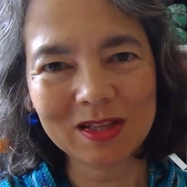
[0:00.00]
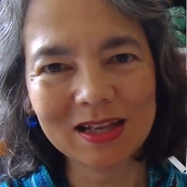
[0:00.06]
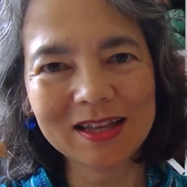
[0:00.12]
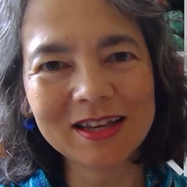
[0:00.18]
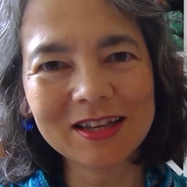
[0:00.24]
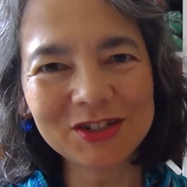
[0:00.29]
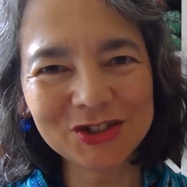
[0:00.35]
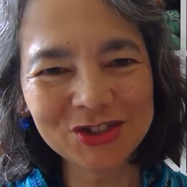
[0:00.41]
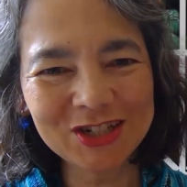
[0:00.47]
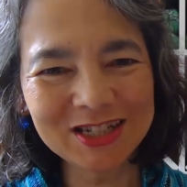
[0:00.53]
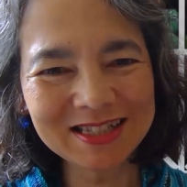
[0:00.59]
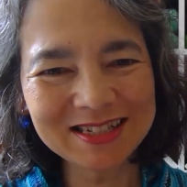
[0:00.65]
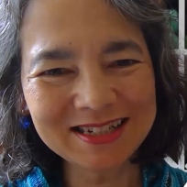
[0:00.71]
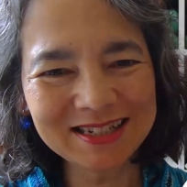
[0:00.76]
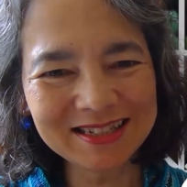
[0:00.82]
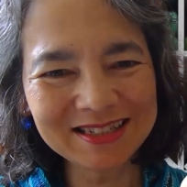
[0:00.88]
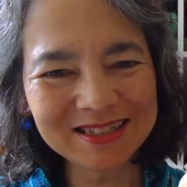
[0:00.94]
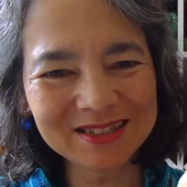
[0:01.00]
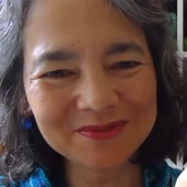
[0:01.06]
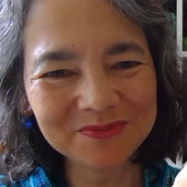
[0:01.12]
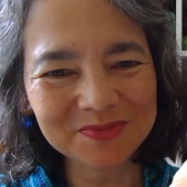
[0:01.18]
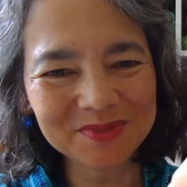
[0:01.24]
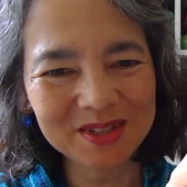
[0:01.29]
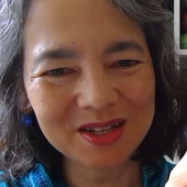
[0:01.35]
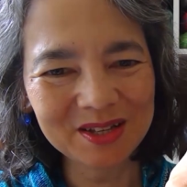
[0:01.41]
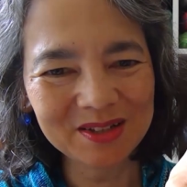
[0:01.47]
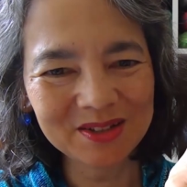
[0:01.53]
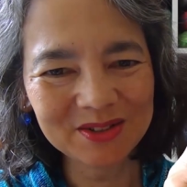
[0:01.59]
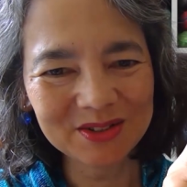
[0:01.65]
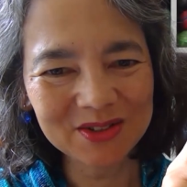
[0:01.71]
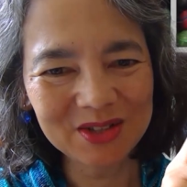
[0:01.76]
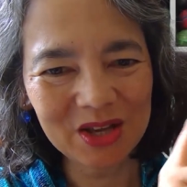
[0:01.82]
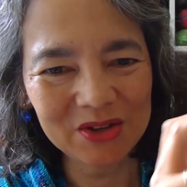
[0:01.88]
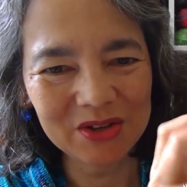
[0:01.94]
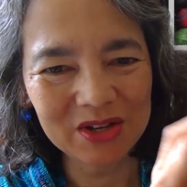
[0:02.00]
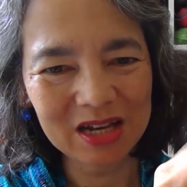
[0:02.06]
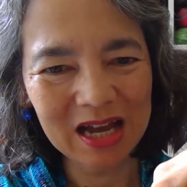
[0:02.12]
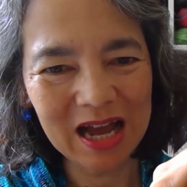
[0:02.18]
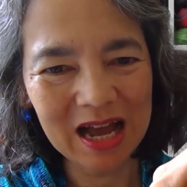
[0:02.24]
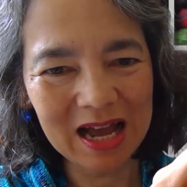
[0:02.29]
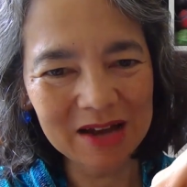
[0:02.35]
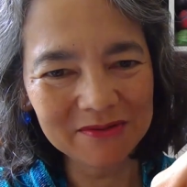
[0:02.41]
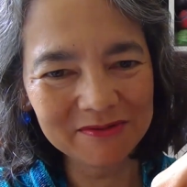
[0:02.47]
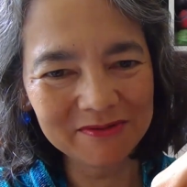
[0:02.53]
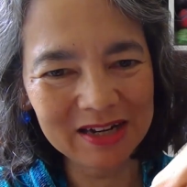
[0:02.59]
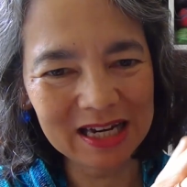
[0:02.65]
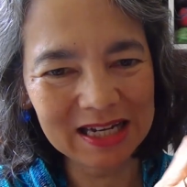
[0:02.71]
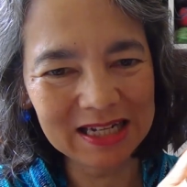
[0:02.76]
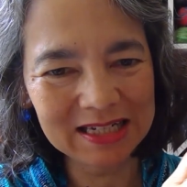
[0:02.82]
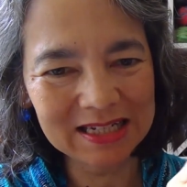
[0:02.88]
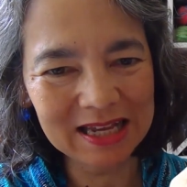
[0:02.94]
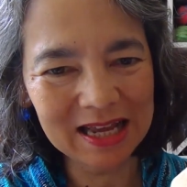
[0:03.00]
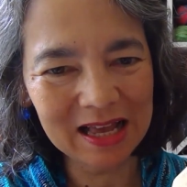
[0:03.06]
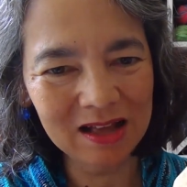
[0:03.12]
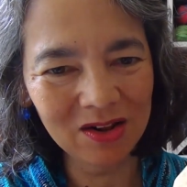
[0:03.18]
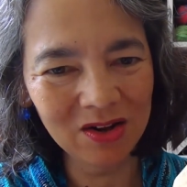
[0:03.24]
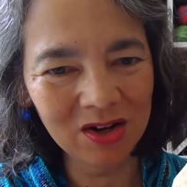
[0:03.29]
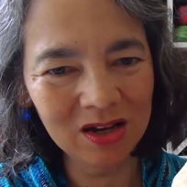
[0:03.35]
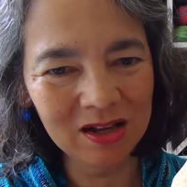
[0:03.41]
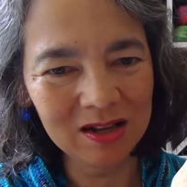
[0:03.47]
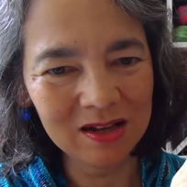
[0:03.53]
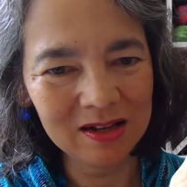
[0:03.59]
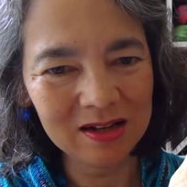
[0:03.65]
Kitchener stitch, so you can't really tell.